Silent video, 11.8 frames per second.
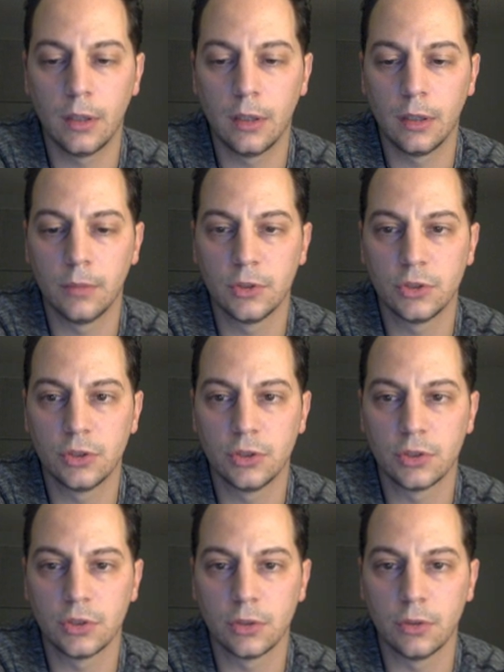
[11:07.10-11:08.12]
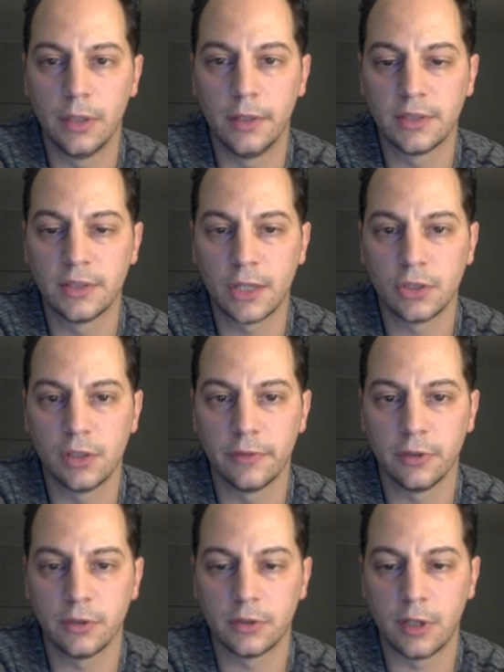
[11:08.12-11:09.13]
Let's just, and it's actually
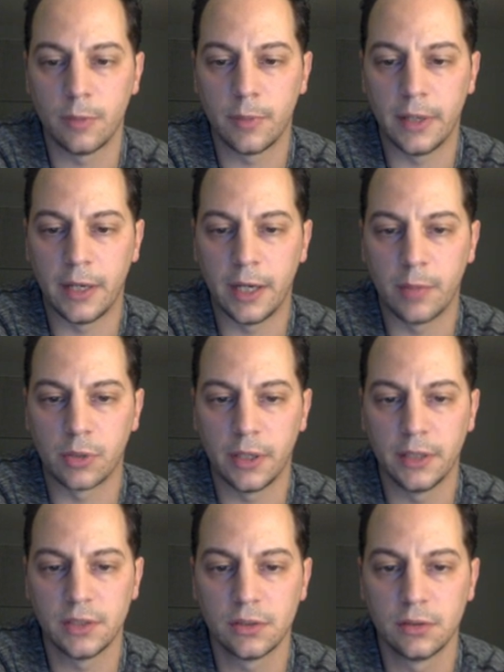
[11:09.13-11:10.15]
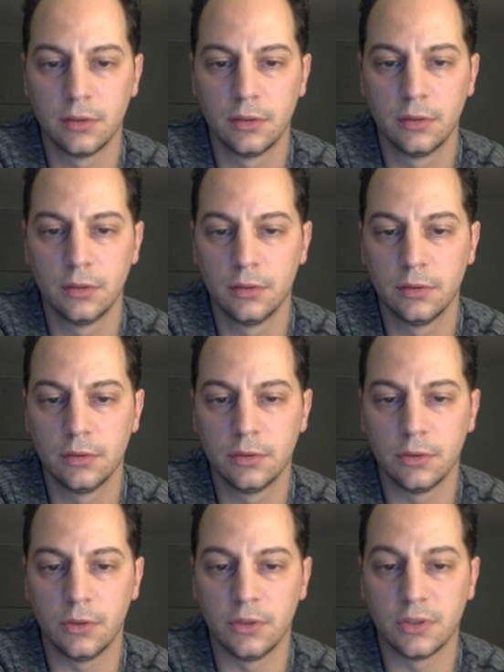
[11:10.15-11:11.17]
filtered out by high price.
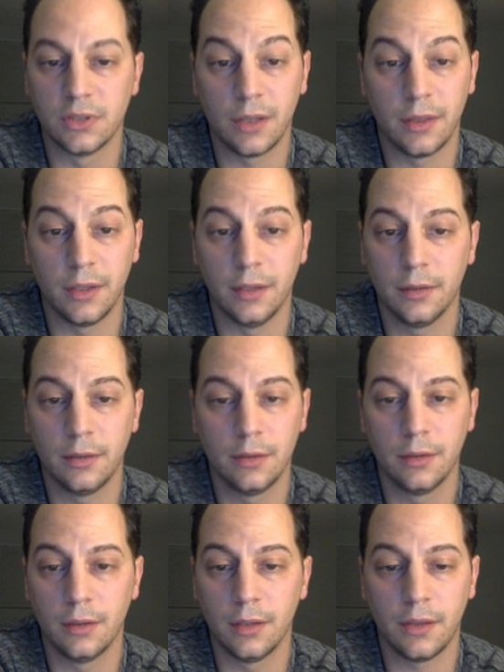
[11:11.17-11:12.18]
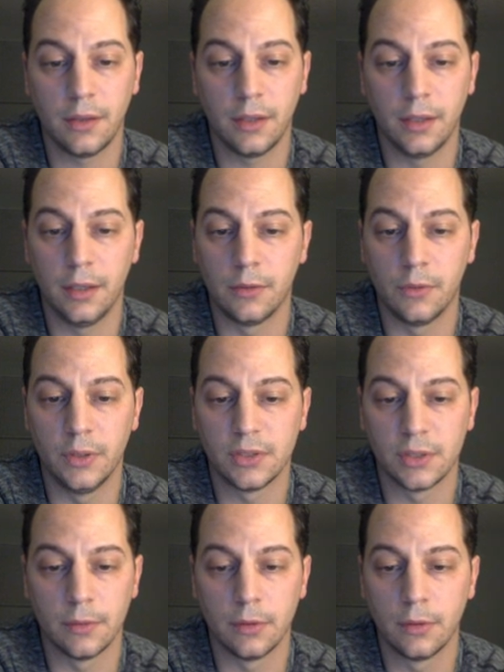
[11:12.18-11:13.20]
So there's nothing here
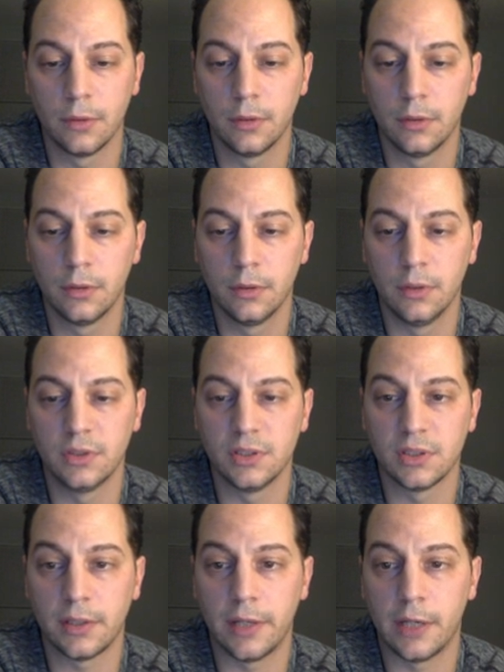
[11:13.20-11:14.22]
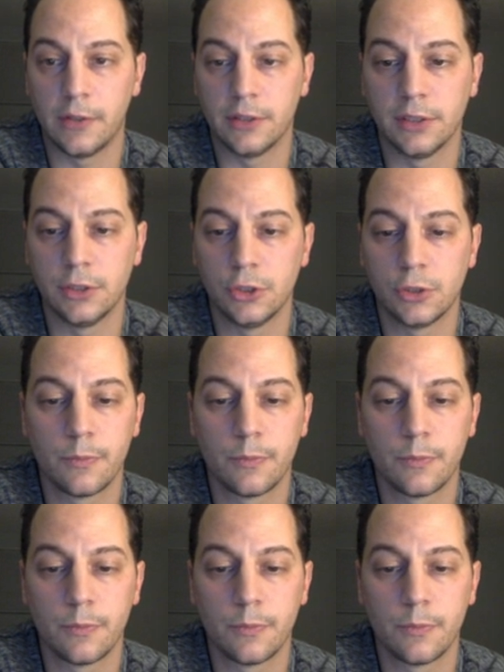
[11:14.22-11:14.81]
recent. This is on Heritage.